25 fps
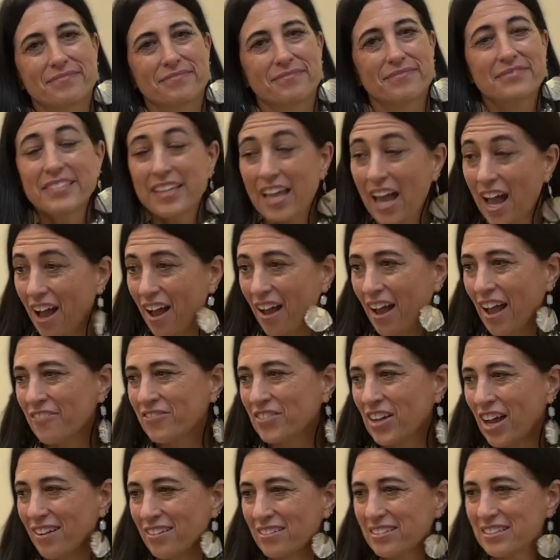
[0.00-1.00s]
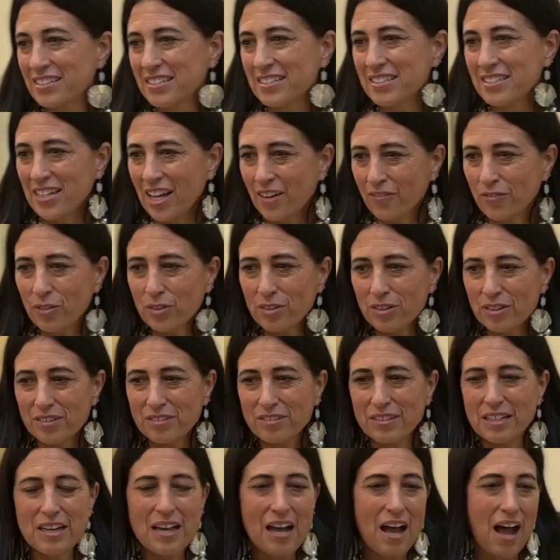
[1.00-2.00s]
Yeah, I've got several
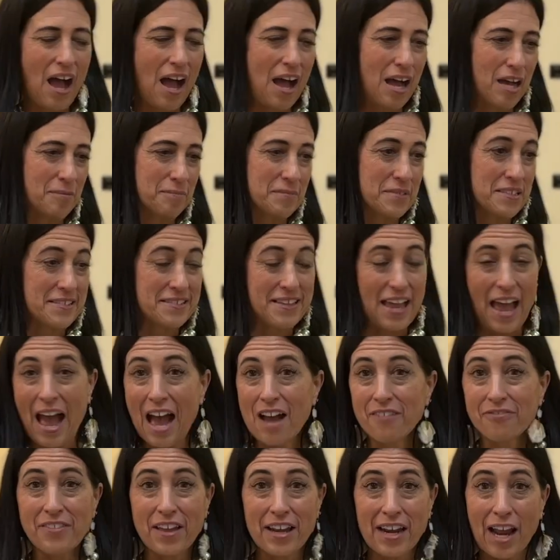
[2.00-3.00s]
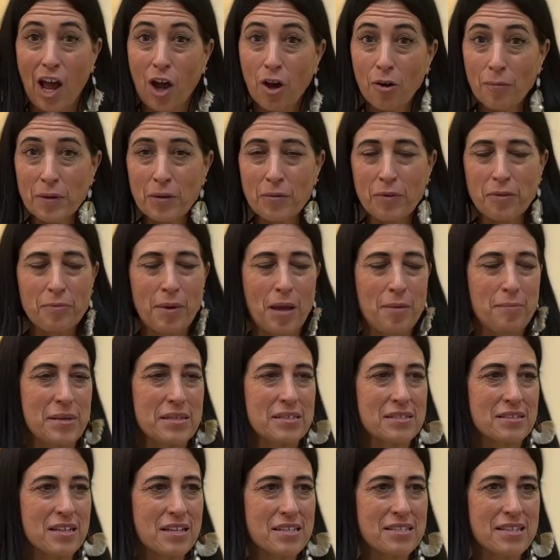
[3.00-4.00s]
staff that help me with my
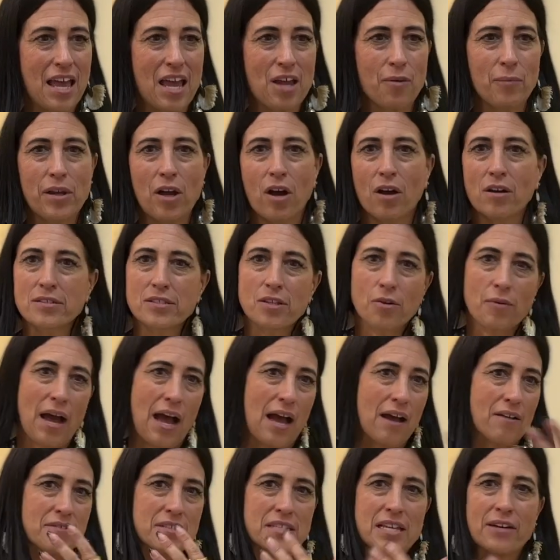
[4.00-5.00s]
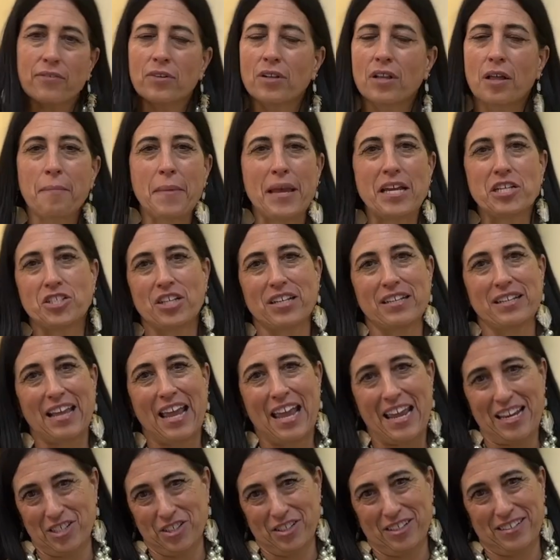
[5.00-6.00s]
business, and we also have several amazing
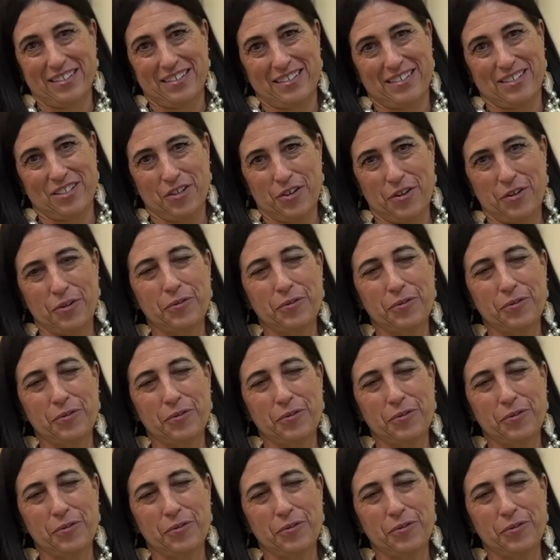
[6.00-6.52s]
agents too.